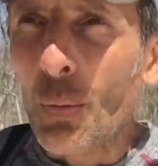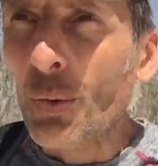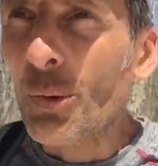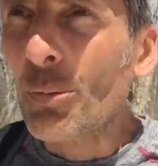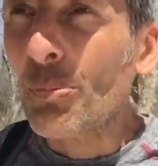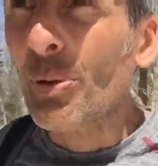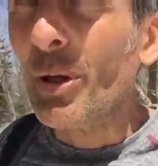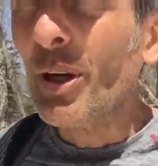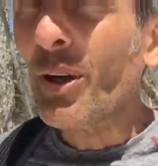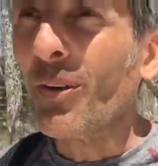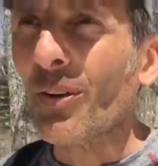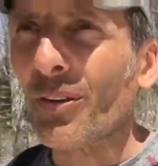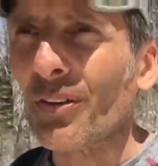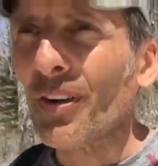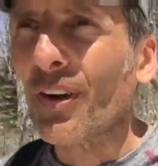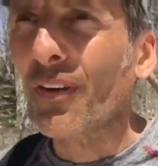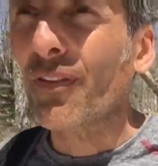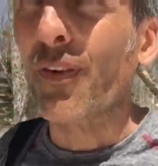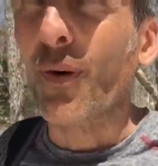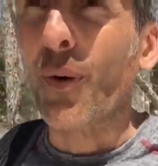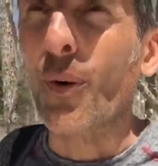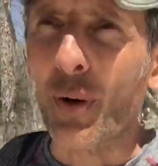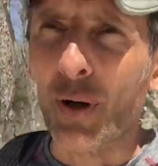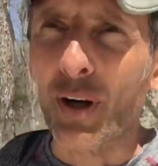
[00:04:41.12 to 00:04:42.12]
we're built
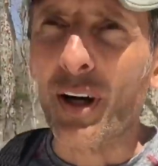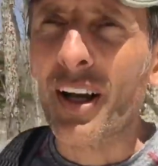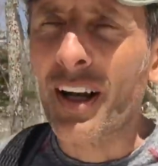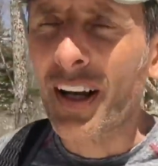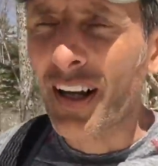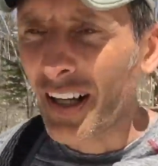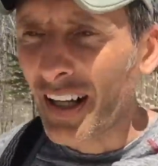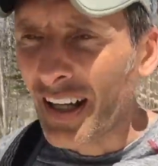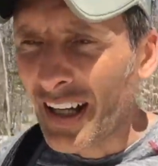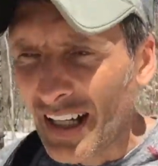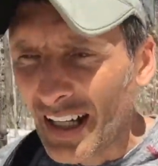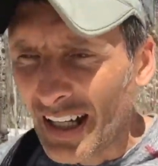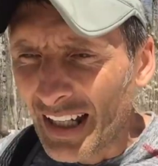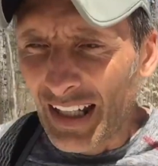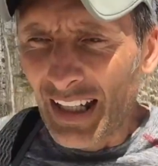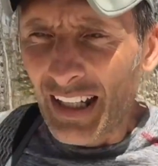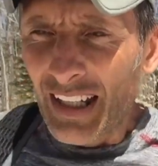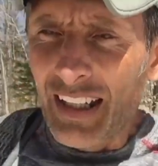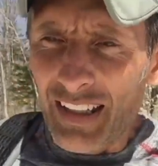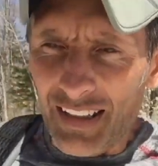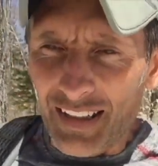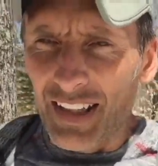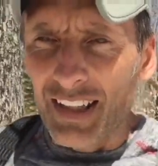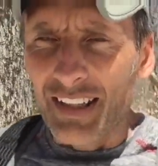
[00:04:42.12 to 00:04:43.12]
for
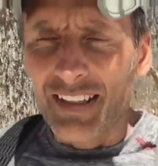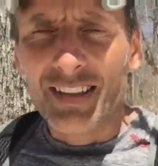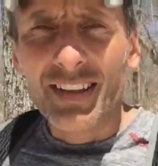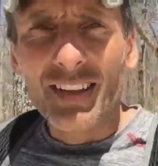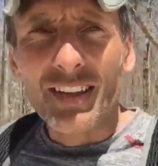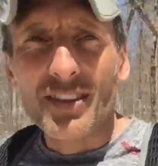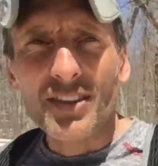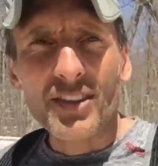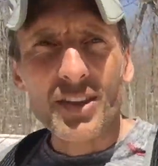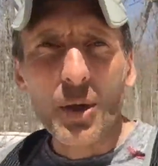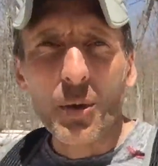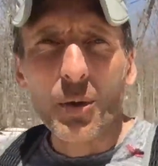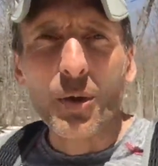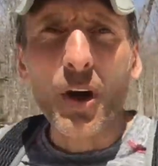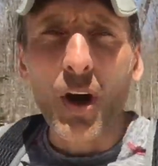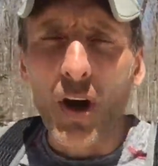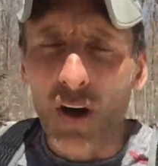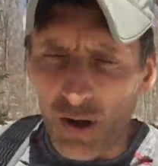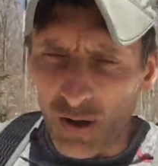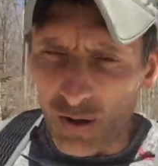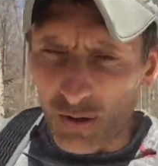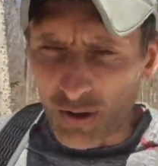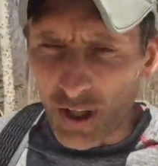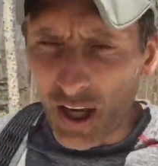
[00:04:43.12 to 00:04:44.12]
this
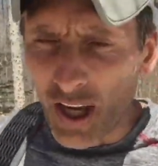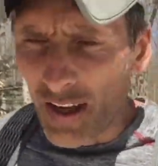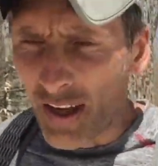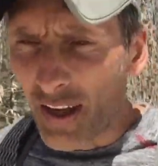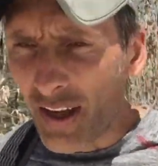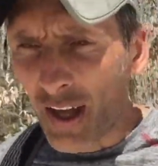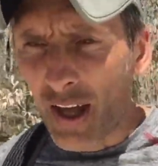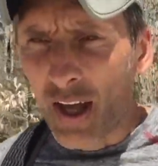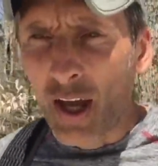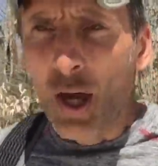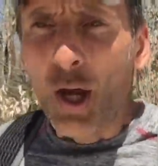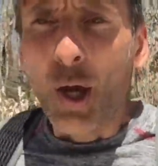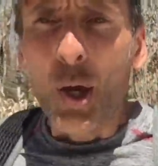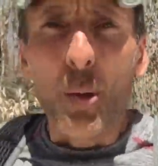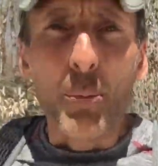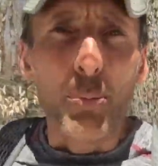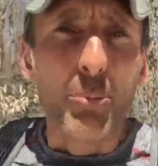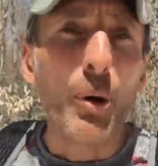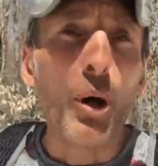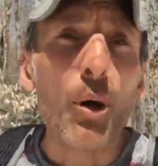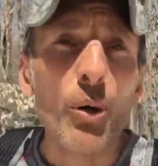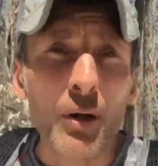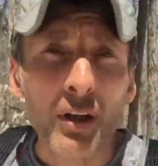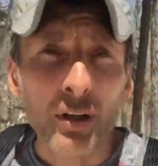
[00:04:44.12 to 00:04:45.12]
so-called
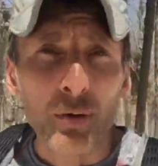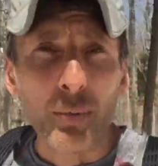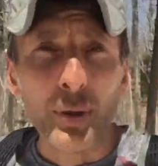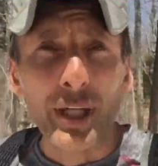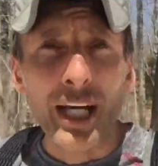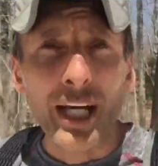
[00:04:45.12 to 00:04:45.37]
broken